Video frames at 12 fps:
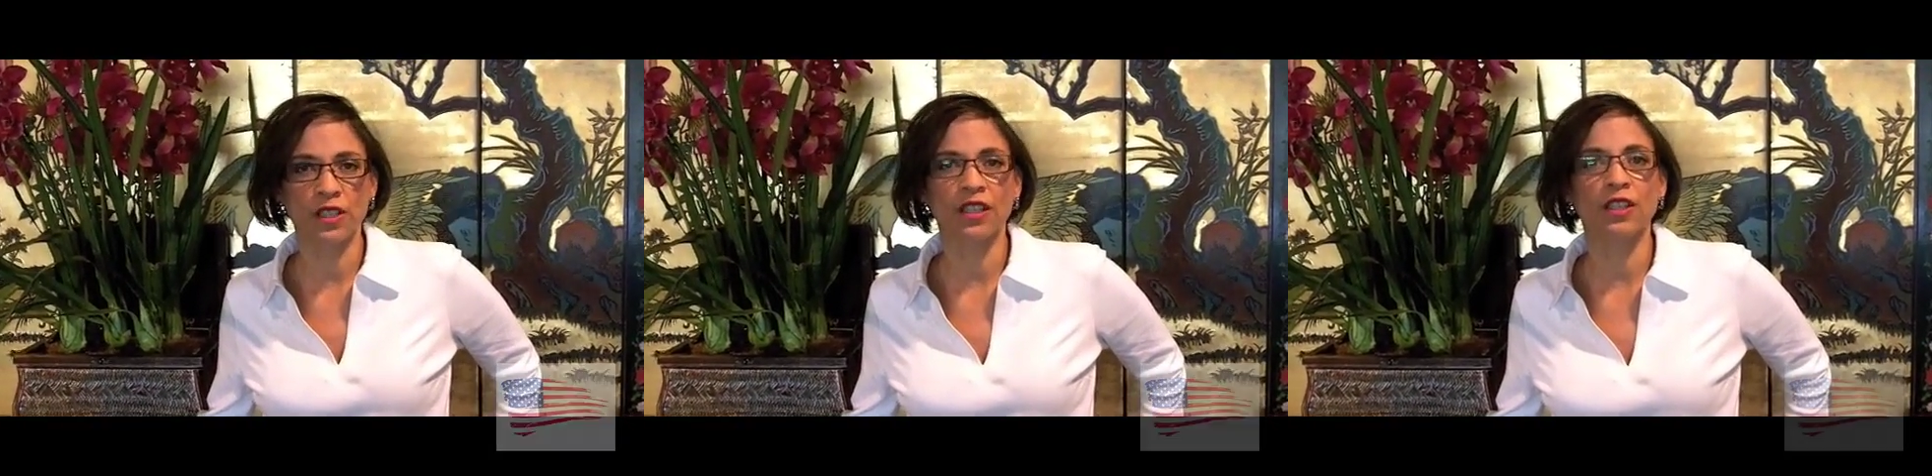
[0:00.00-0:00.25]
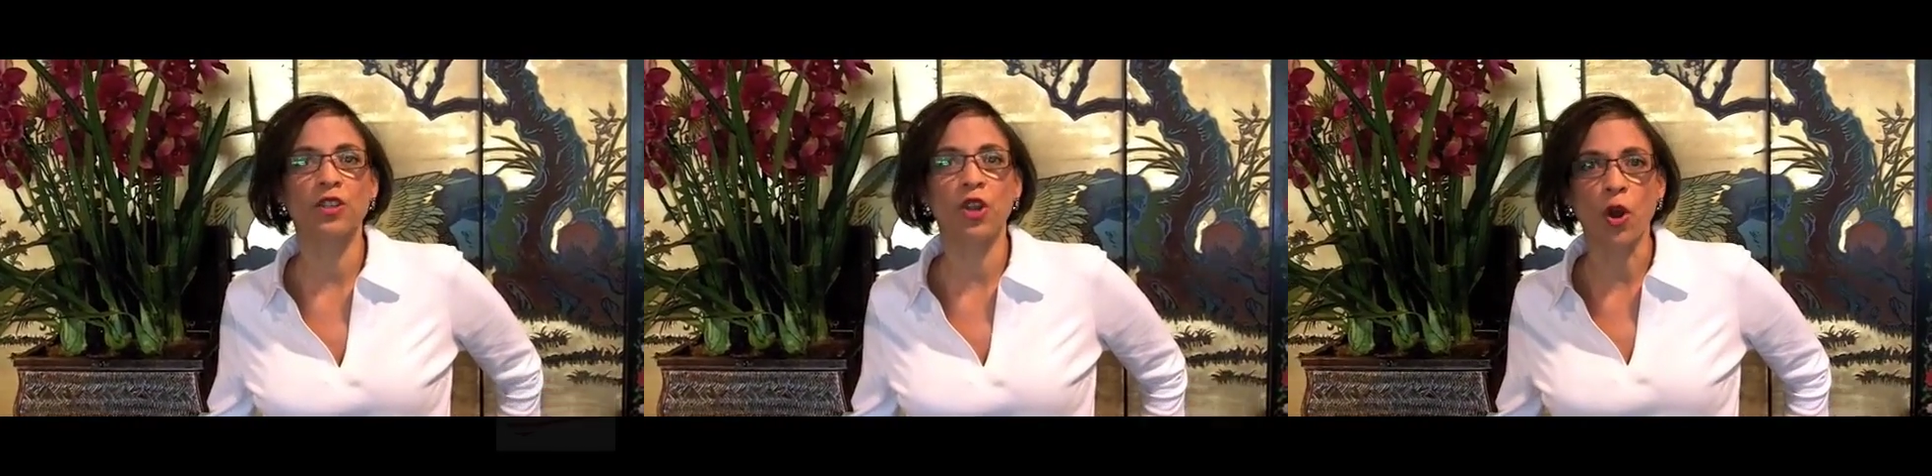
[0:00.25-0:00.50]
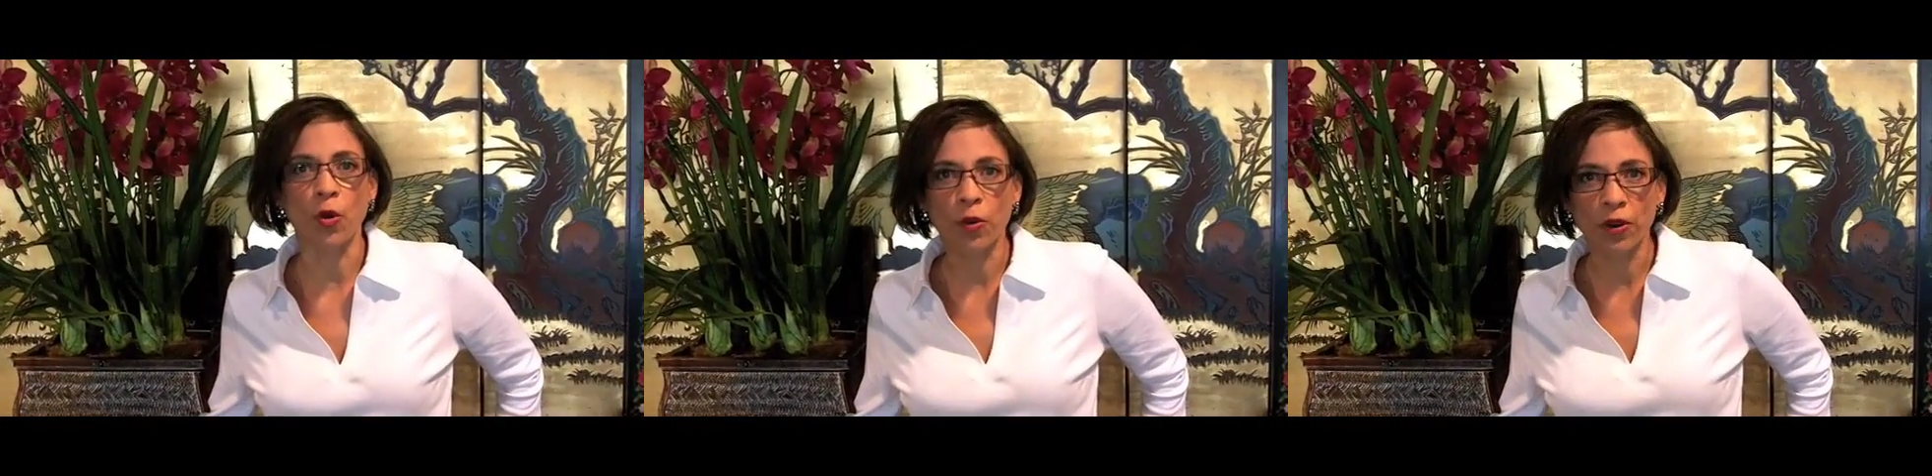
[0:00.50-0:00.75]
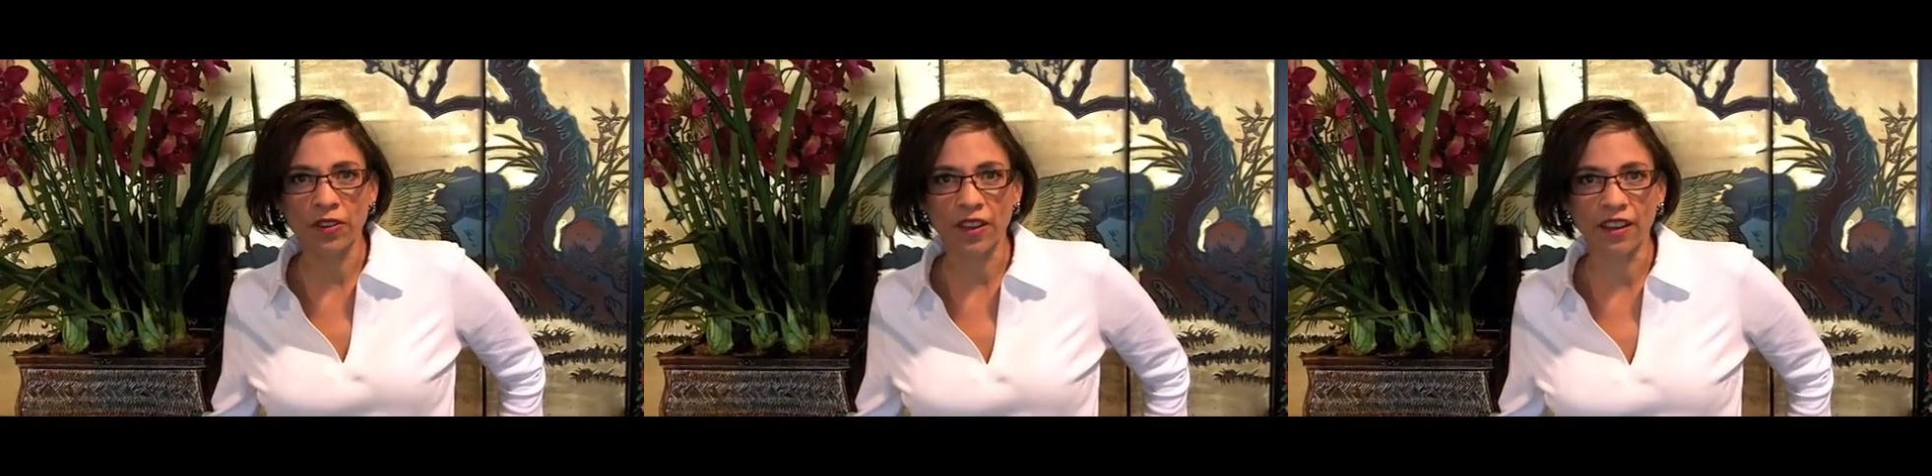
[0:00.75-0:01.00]
and know
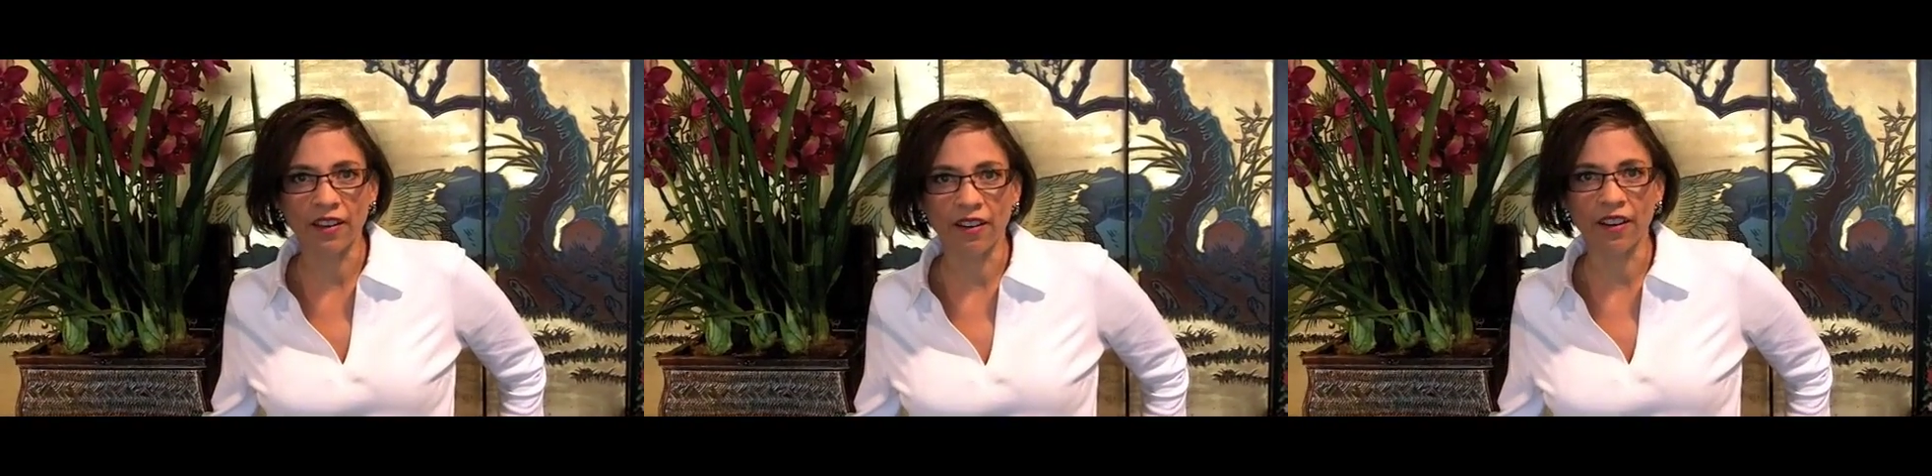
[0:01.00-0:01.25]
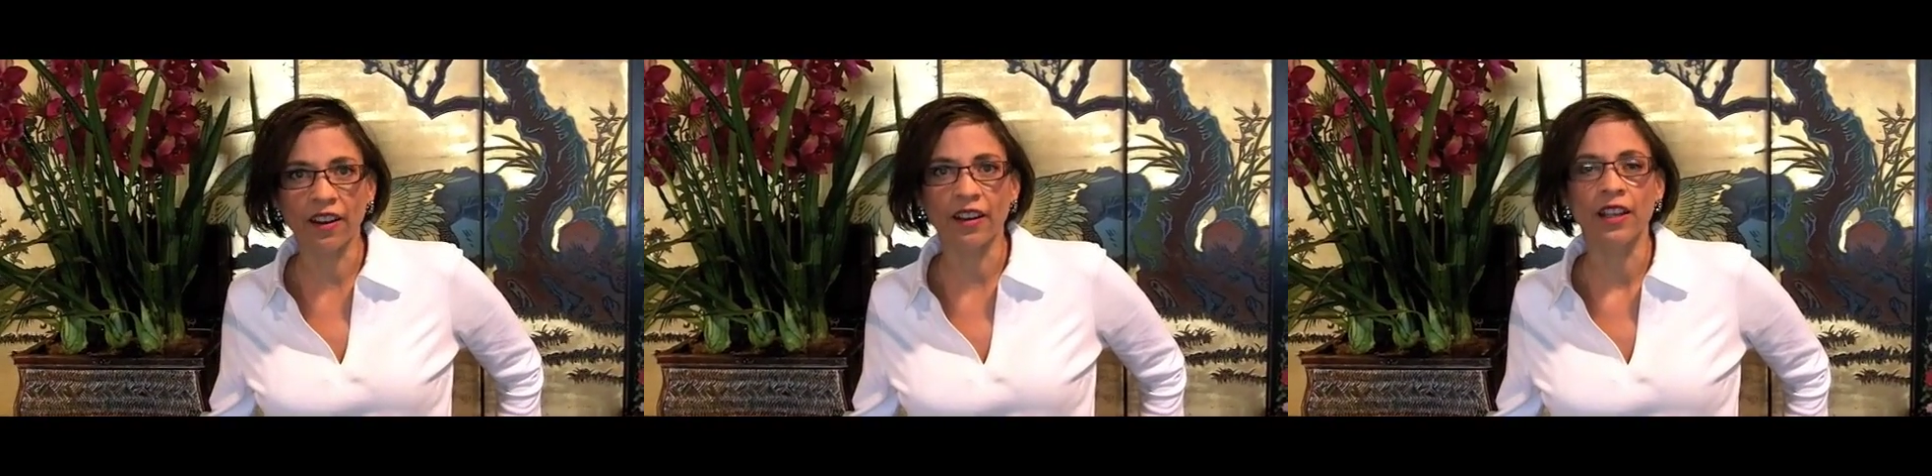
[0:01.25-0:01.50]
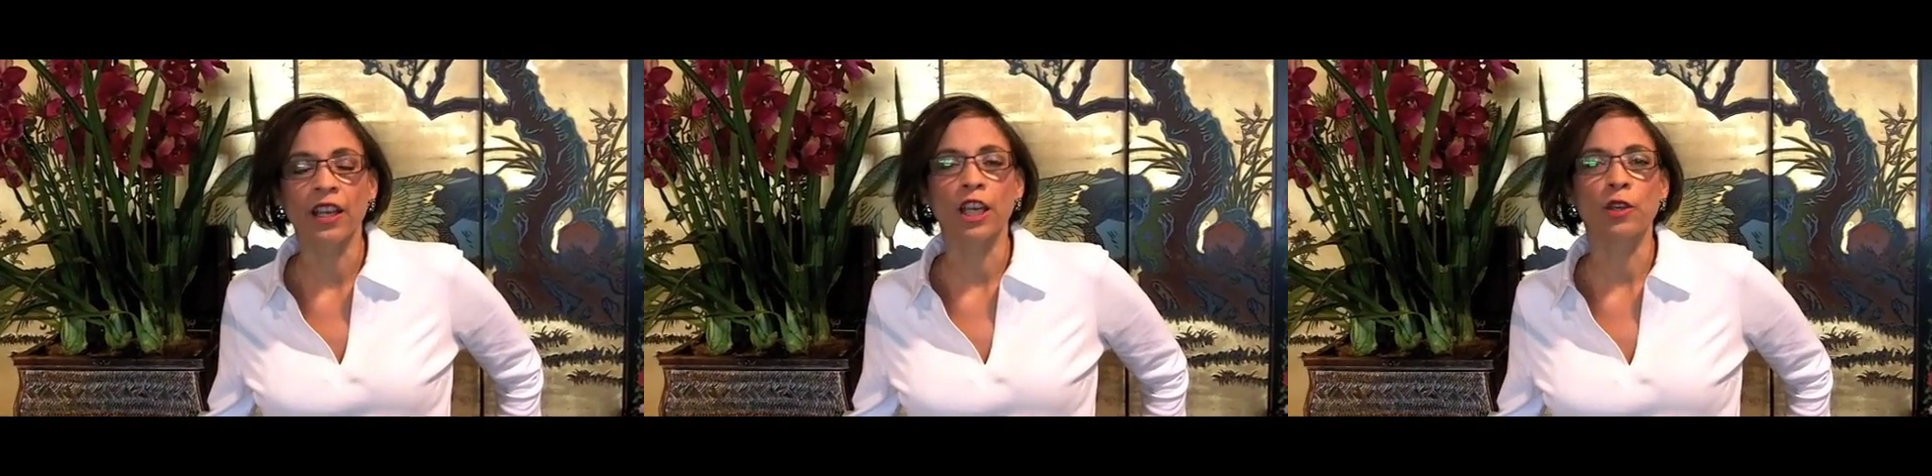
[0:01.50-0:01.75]
where they are